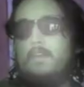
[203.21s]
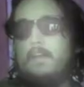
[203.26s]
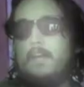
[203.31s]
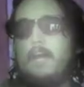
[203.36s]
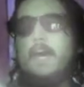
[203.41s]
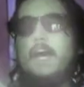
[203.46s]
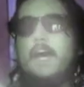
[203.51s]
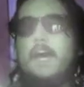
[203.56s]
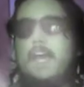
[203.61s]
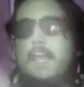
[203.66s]

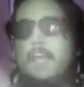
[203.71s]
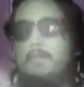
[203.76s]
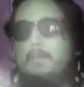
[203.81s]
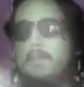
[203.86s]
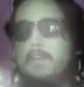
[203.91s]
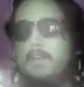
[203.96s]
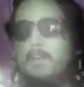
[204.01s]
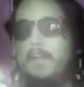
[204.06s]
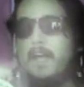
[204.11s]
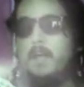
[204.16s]
I am
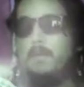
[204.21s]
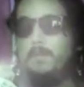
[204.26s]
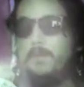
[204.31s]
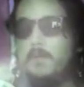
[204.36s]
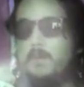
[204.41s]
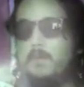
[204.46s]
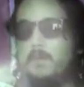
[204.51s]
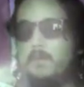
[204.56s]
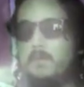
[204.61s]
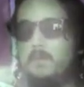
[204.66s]
here to help
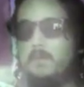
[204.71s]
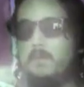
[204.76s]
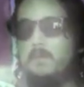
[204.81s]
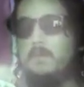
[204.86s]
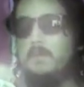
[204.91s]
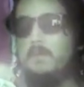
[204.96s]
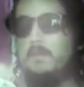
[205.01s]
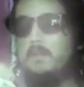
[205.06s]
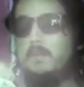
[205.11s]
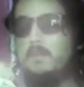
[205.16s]
you.
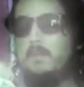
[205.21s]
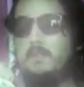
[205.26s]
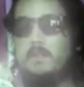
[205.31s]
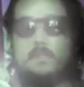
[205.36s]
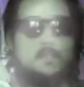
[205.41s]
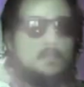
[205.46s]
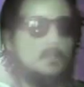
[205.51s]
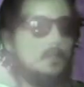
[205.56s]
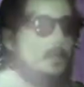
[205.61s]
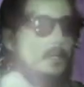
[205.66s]

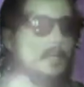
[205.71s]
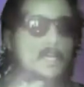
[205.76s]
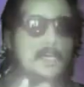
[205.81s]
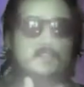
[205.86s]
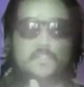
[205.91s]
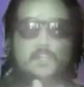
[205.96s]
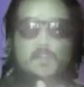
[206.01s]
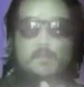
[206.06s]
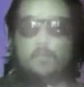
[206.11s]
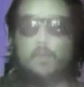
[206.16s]
I
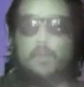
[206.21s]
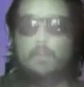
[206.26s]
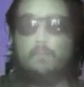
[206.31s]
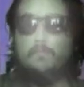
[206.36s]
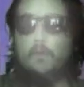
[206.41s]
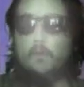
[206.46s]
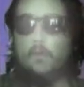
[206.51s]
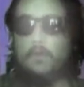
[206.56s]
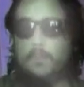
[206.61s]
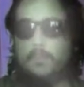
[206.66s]
shall bring
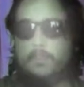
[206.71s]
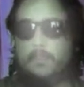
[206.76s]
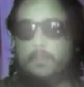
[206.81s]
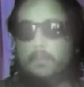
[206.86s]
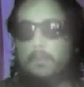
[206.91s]
forth